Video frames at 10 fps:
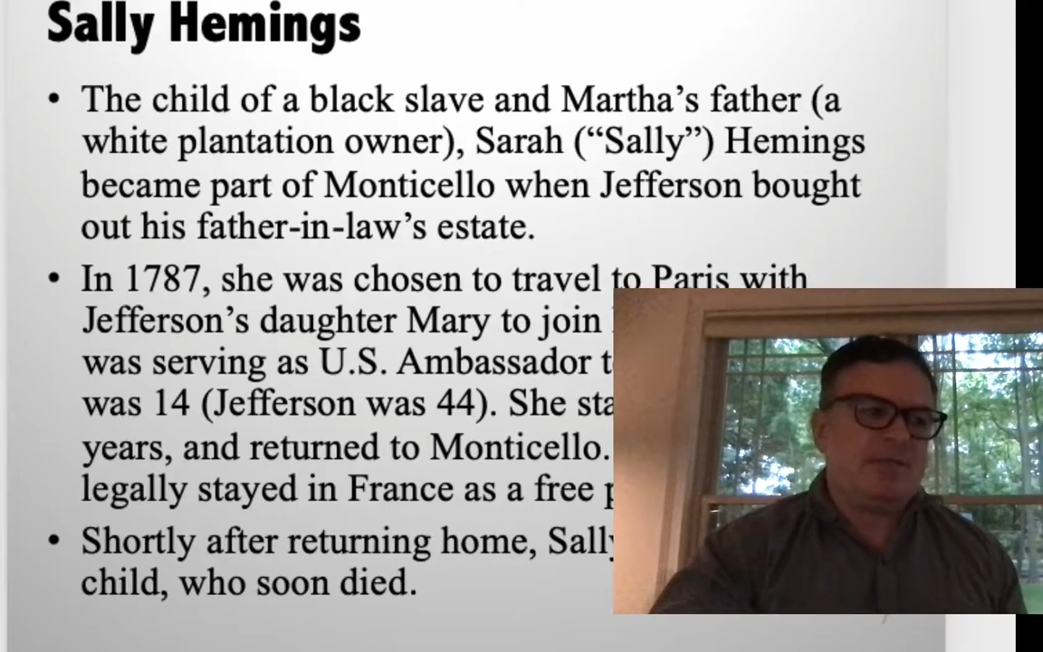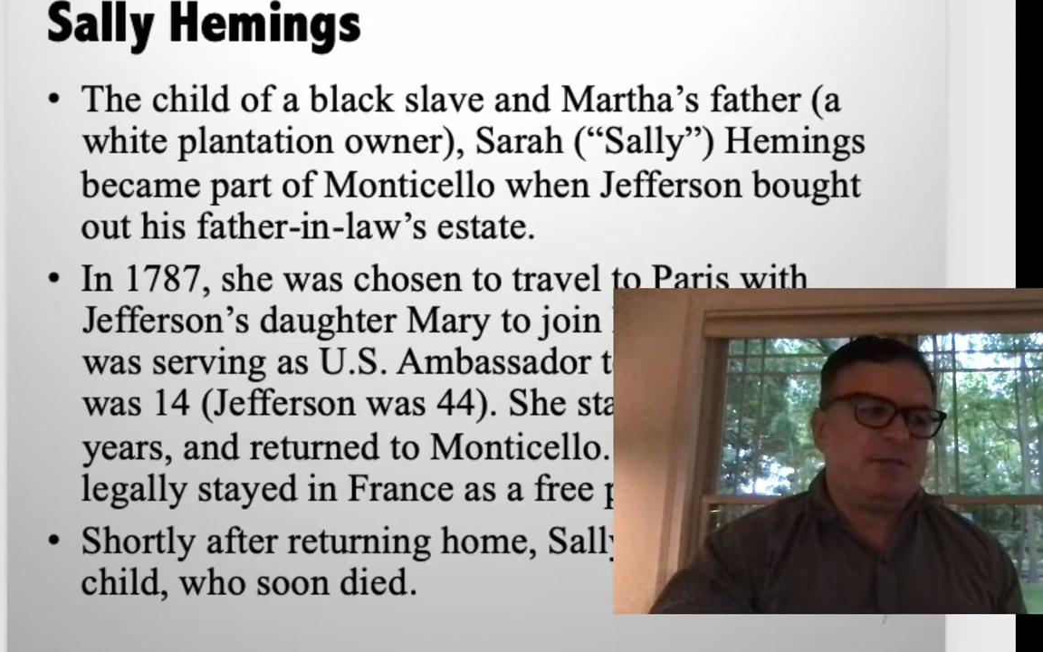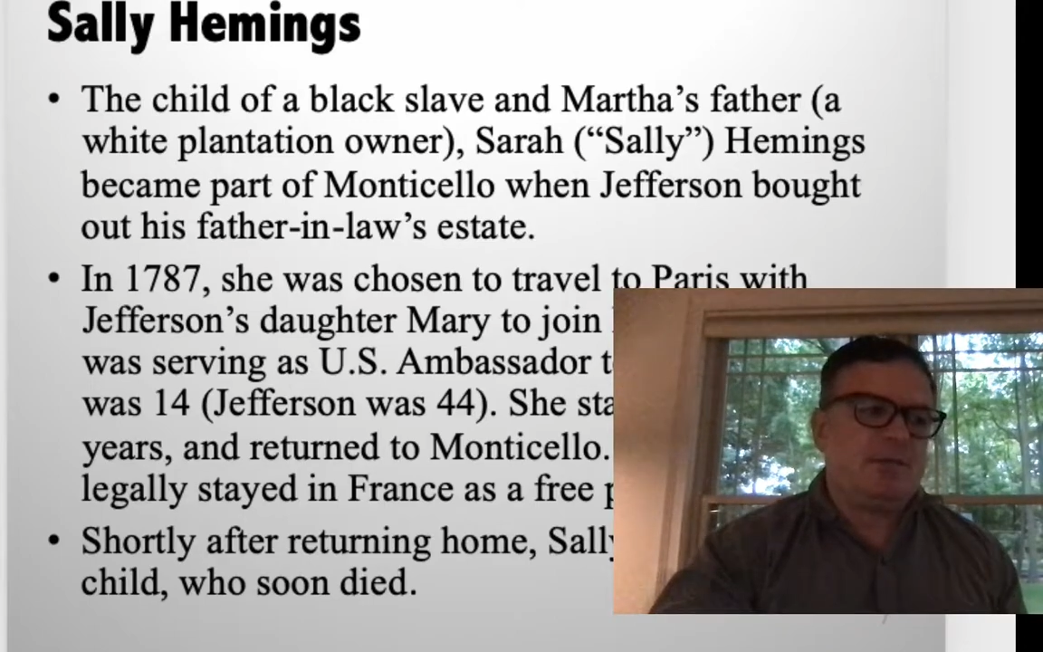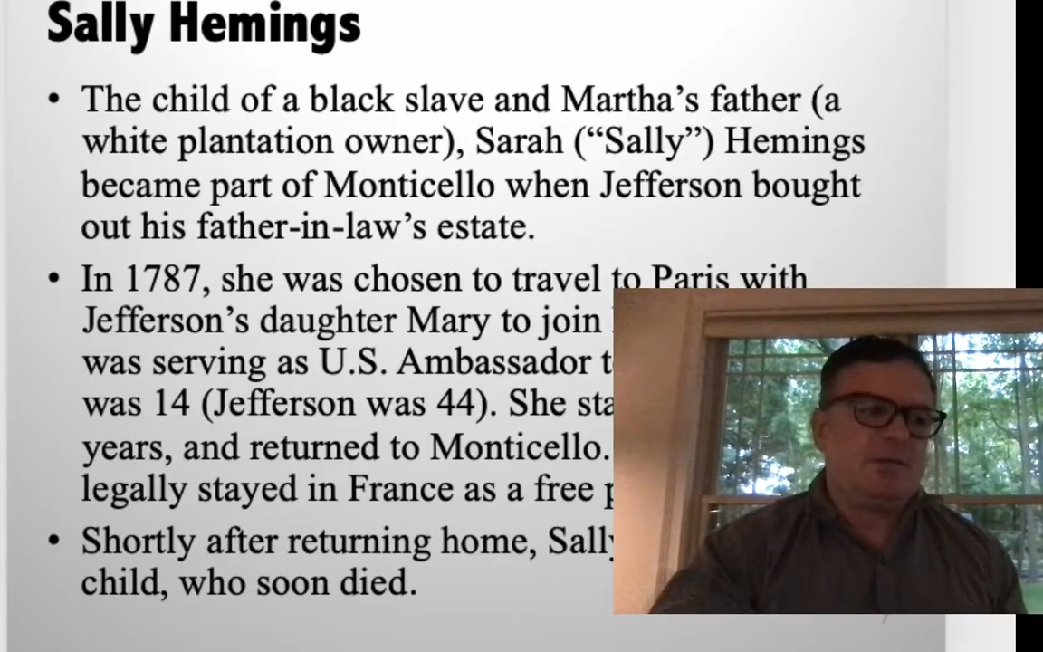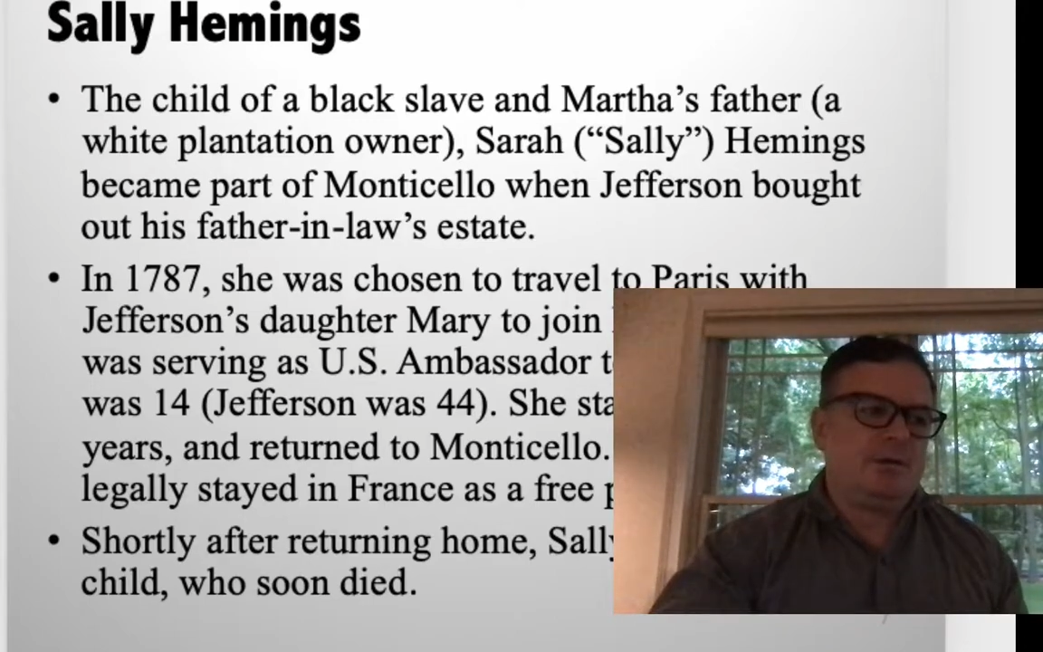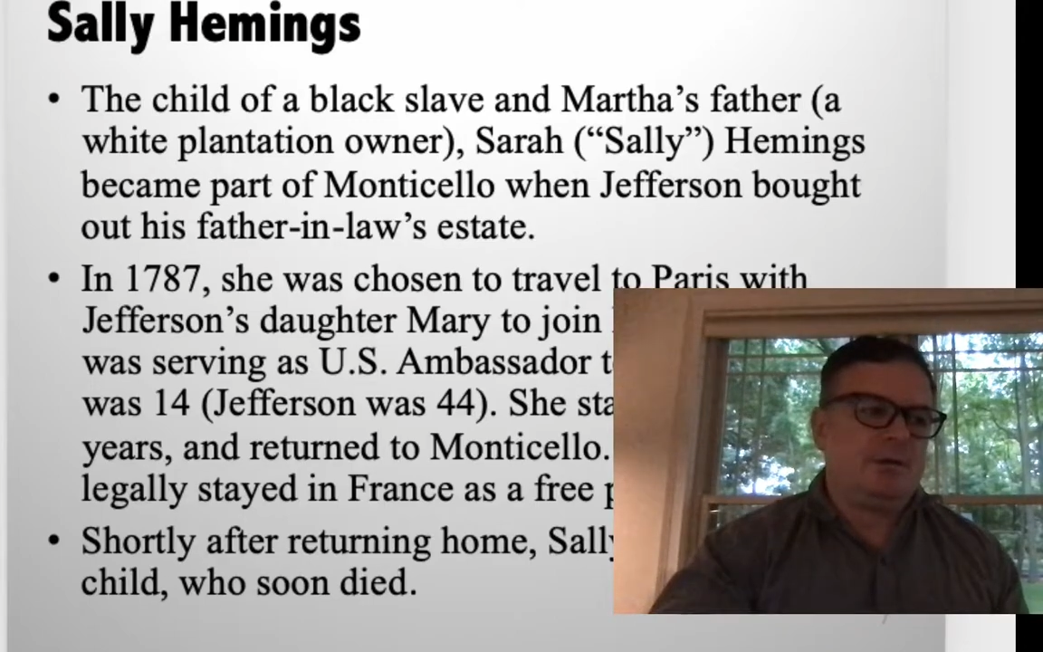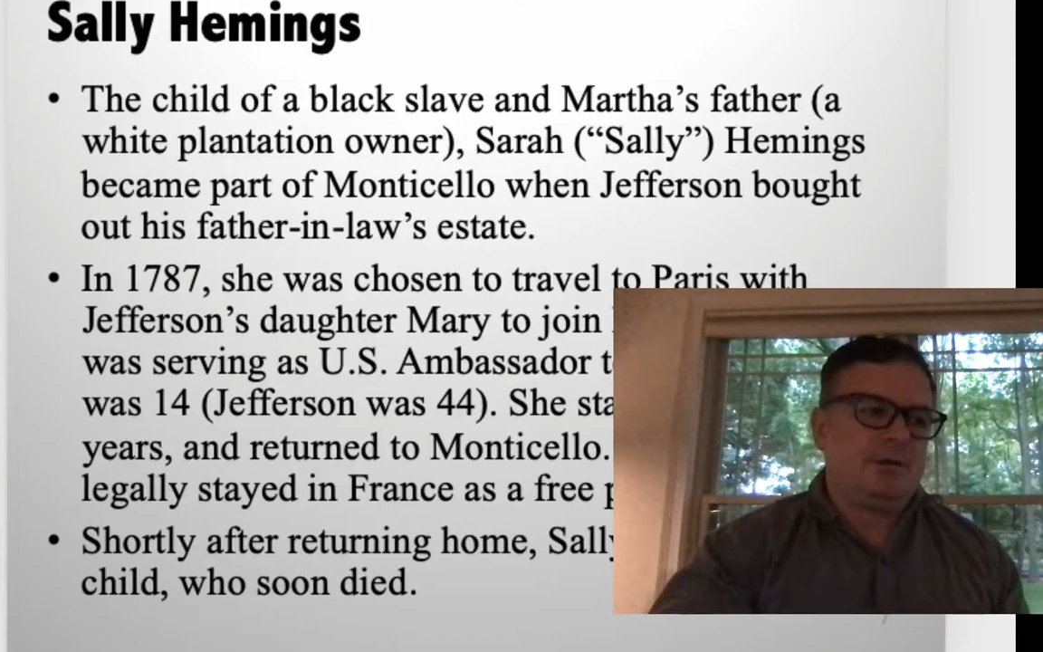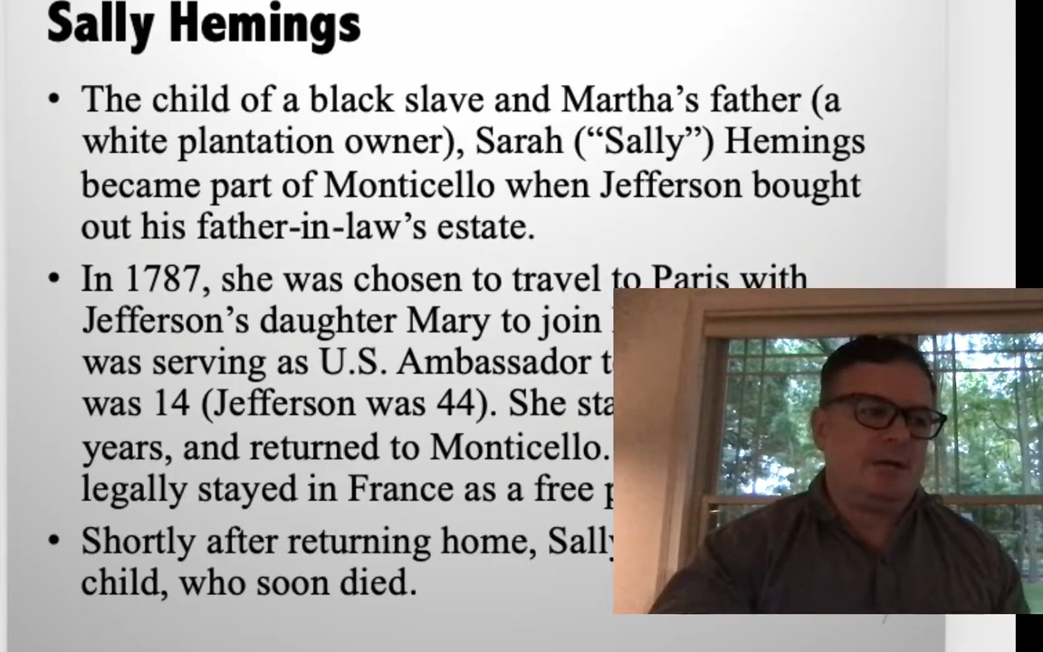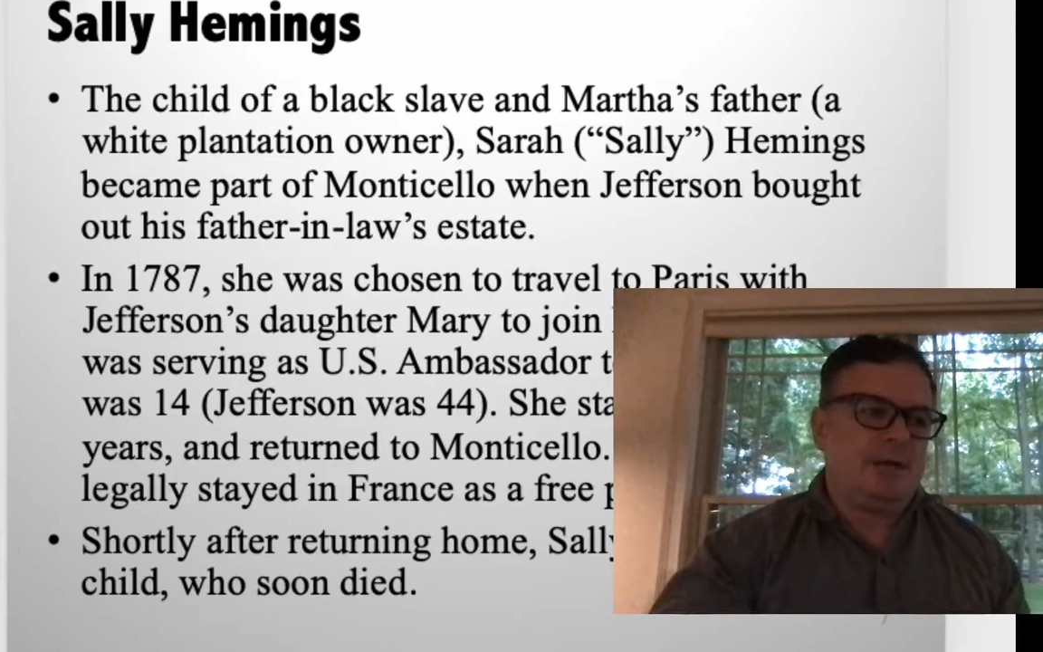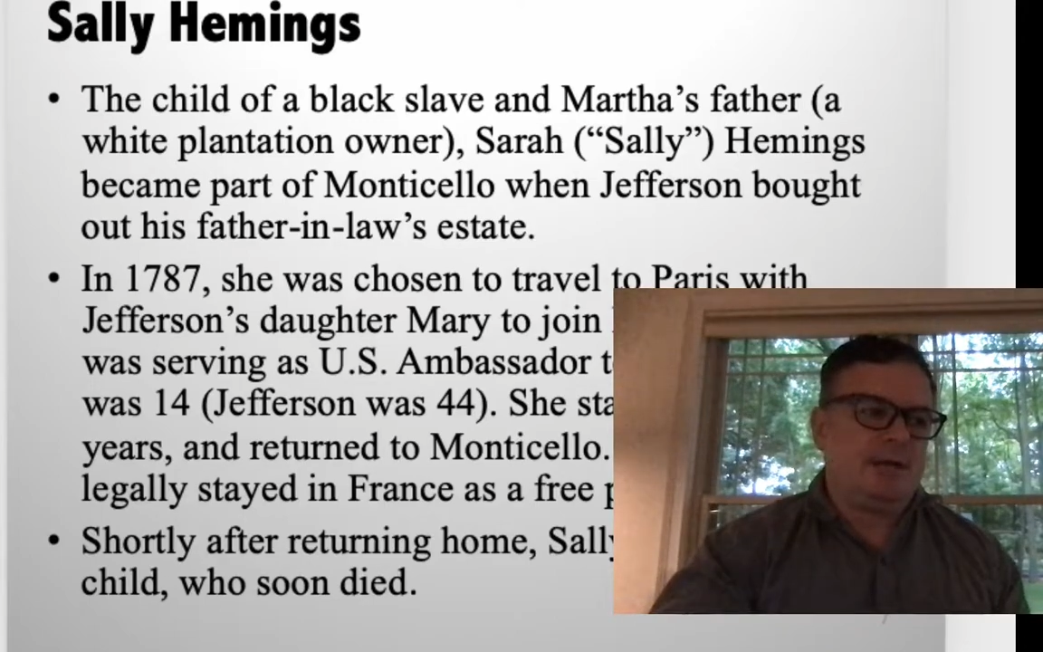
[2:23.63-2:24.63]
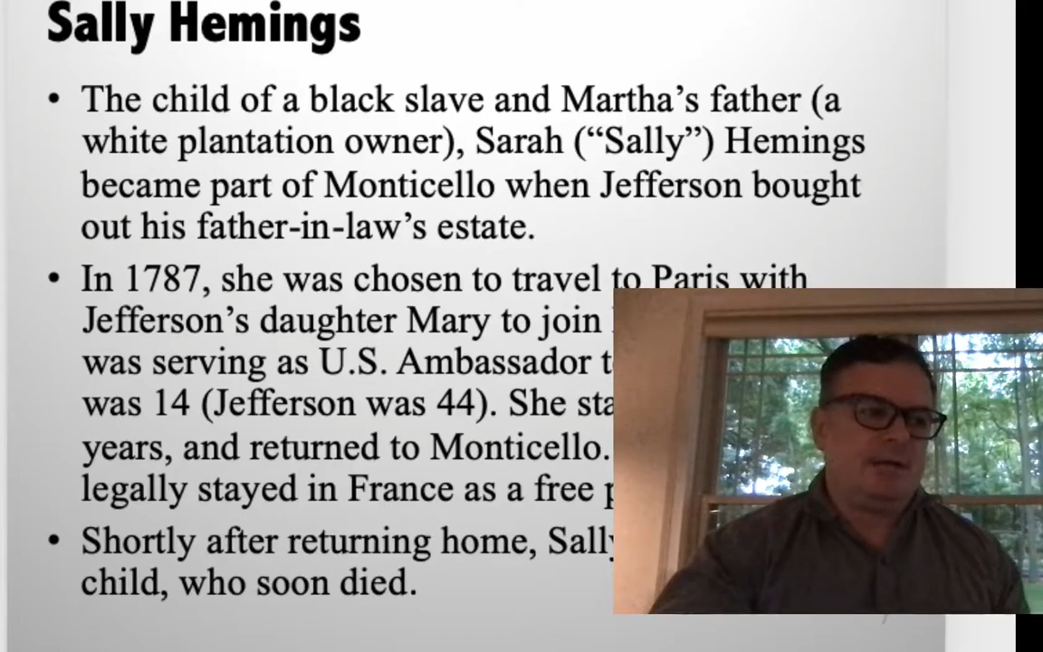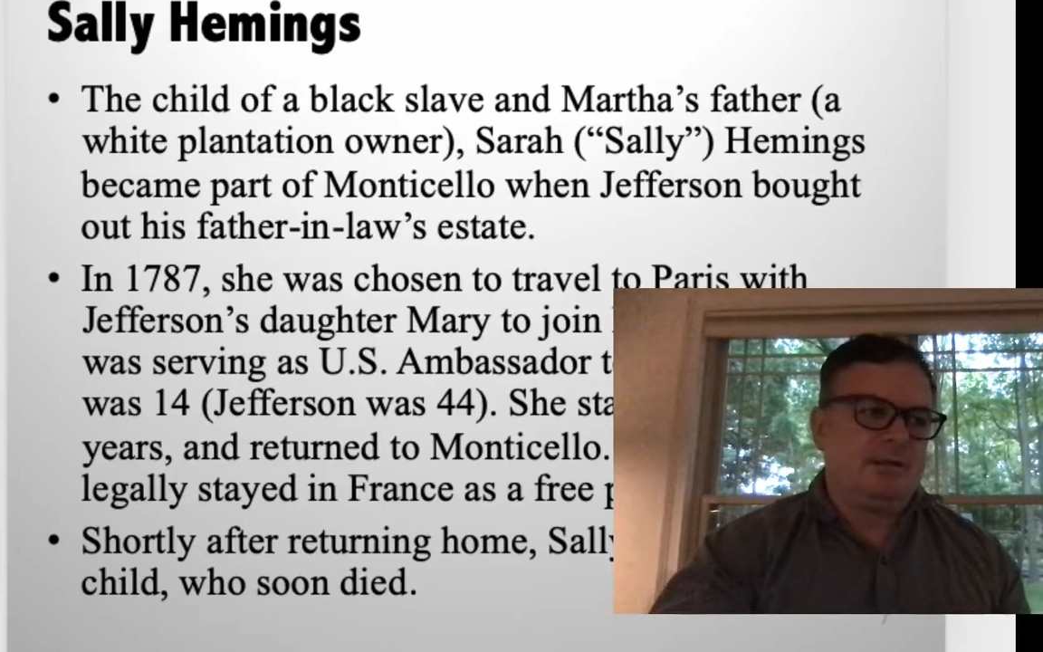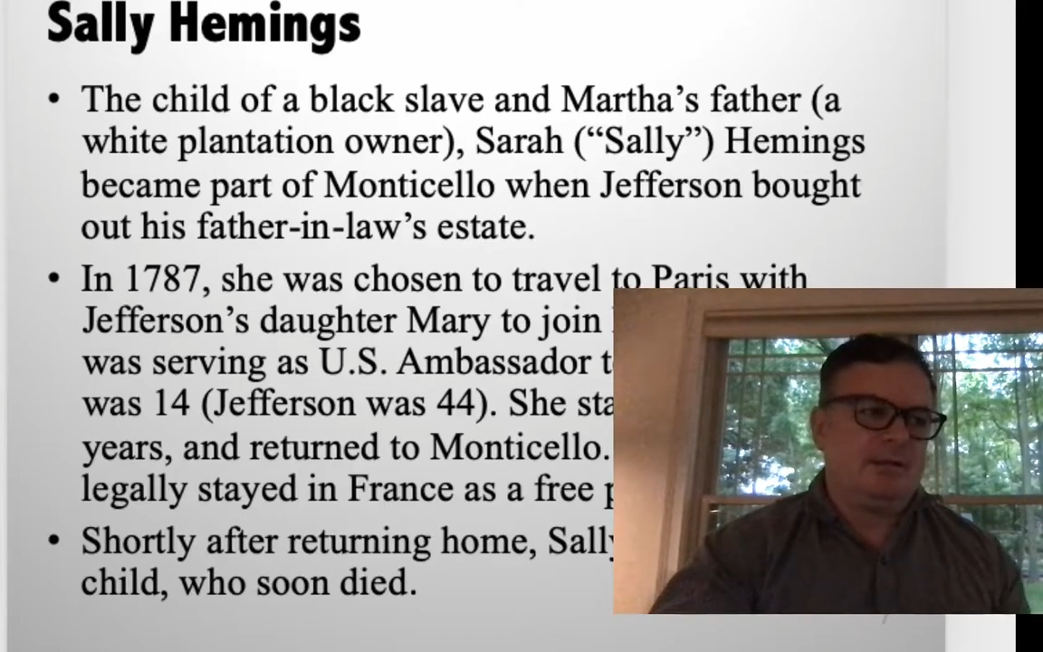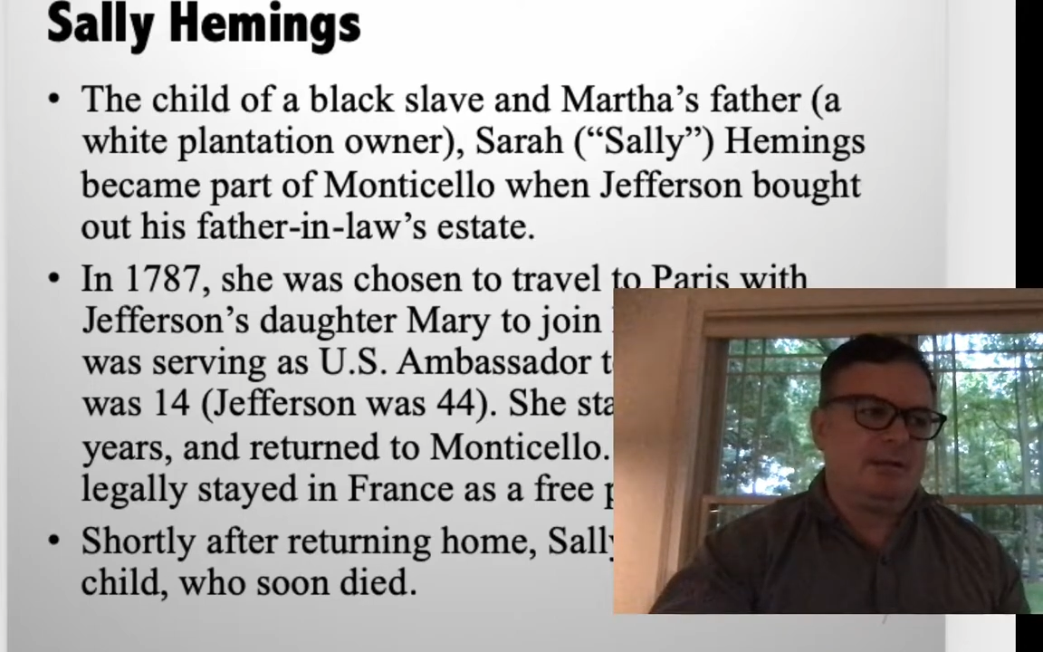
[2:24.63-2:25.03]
owner and